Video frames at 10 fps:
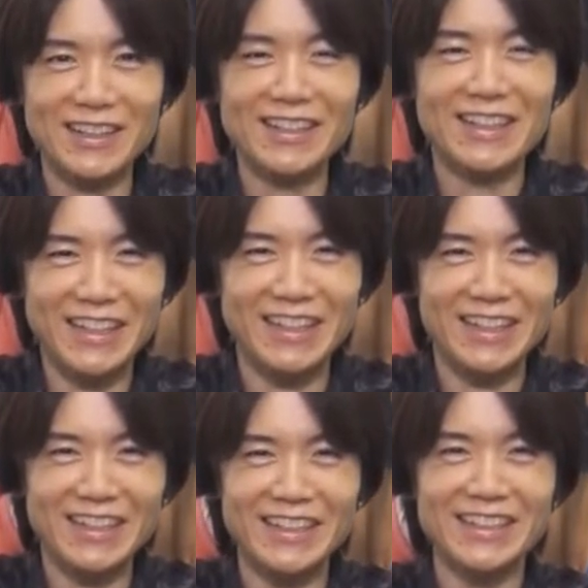Ah,
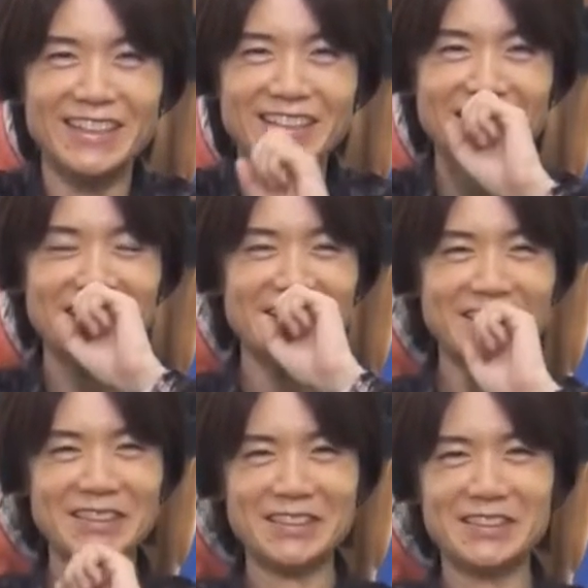fairs. I, I, had
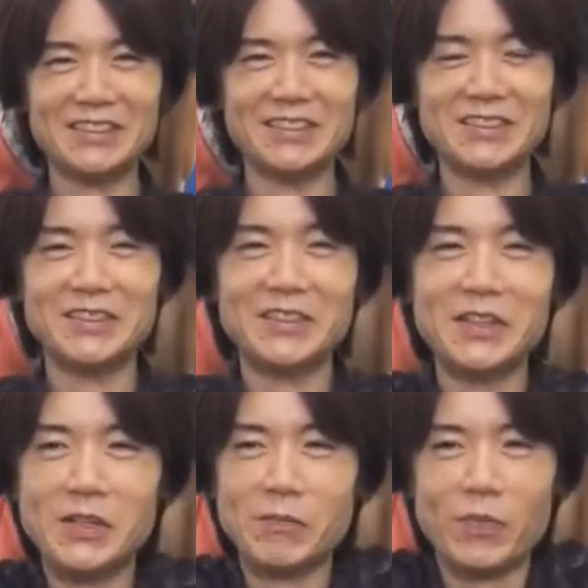a, I had a mocker
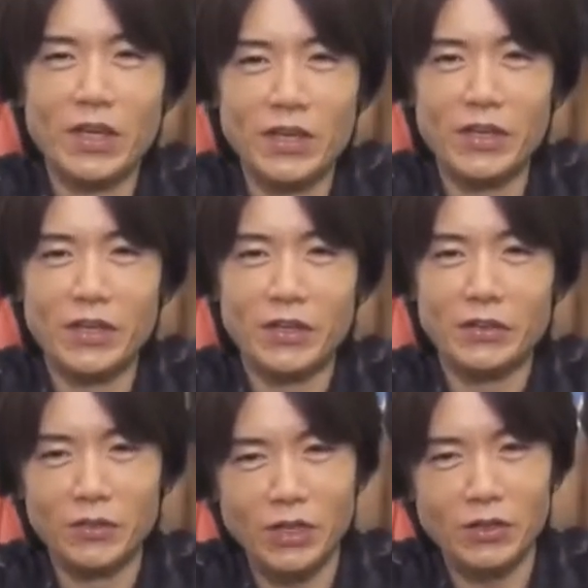this morning.
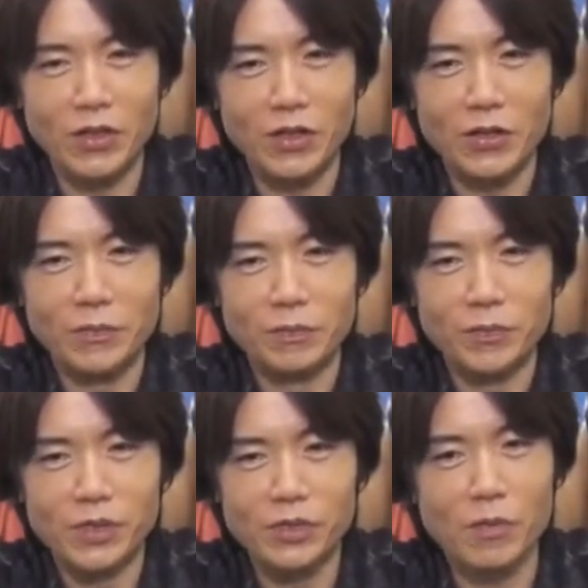I mean, there
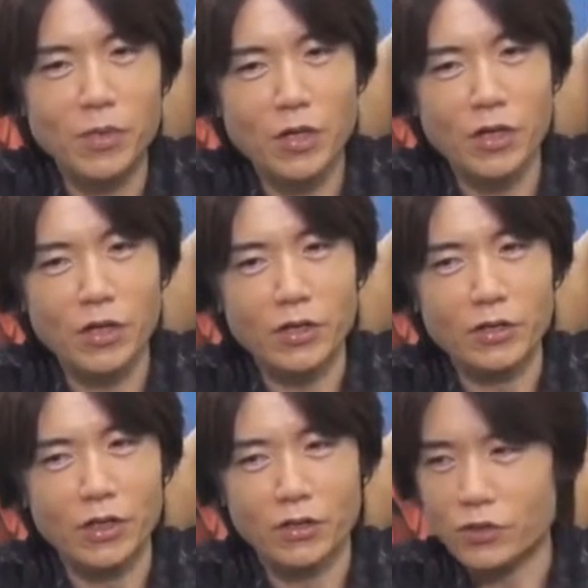really are people who've
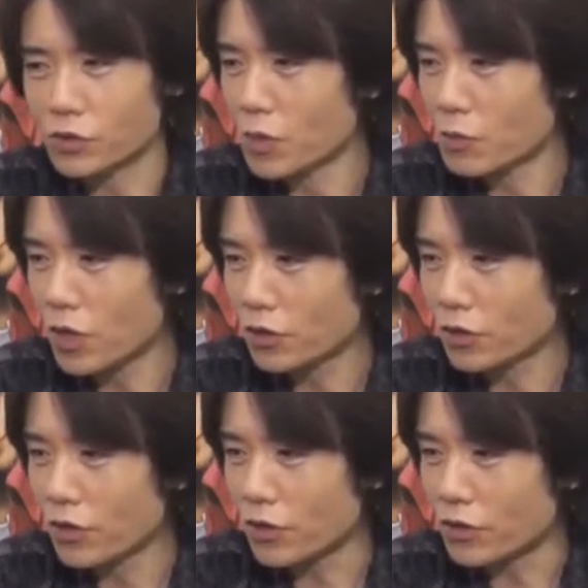played games in the
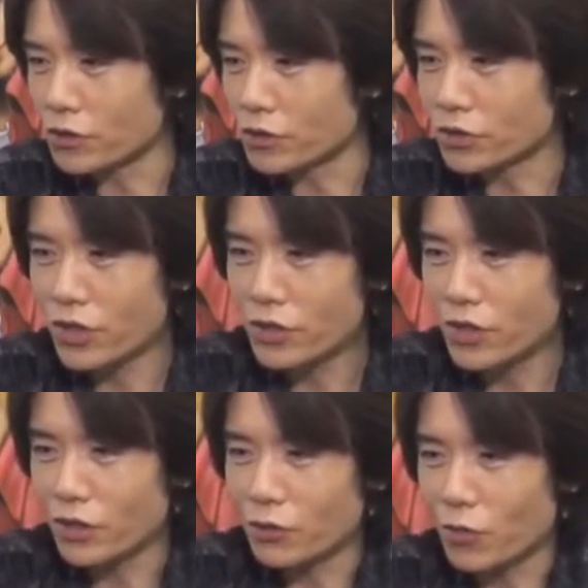Super Smash Brothers
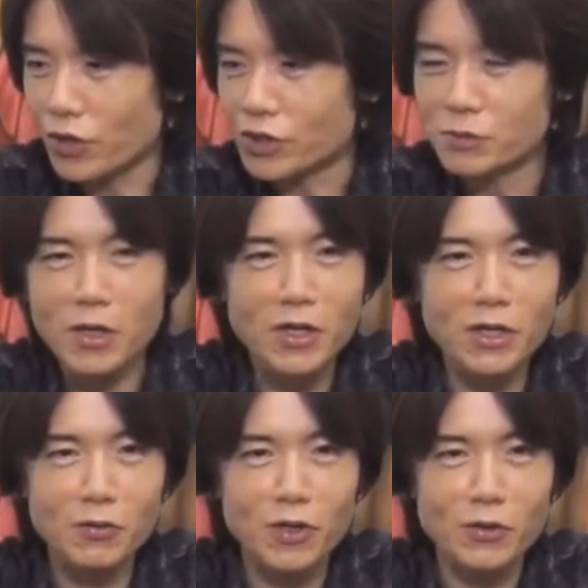series one
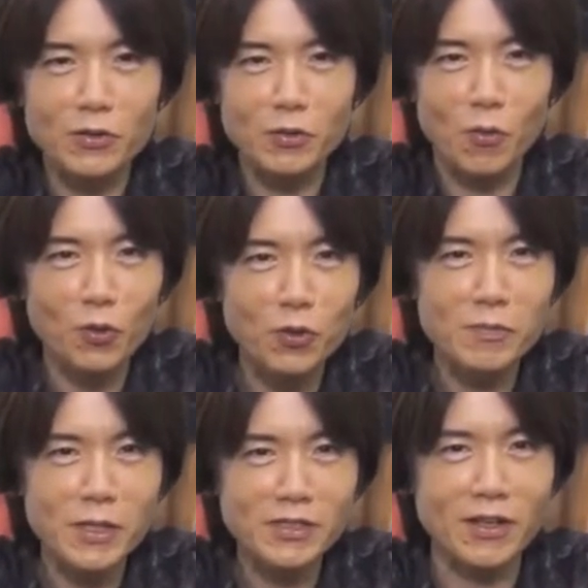thousand or even
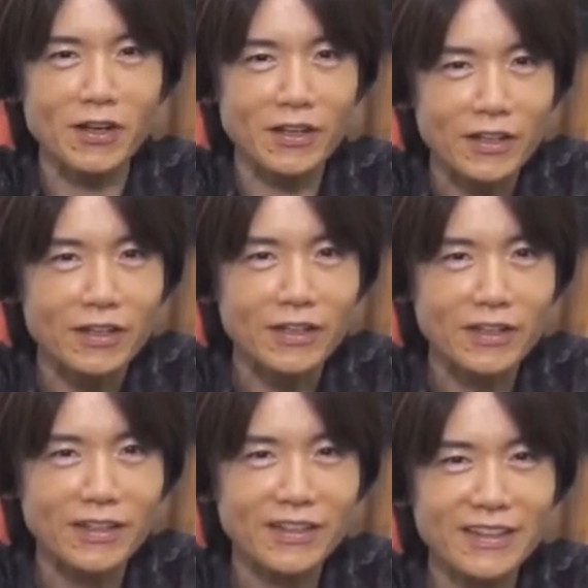ten thousand times.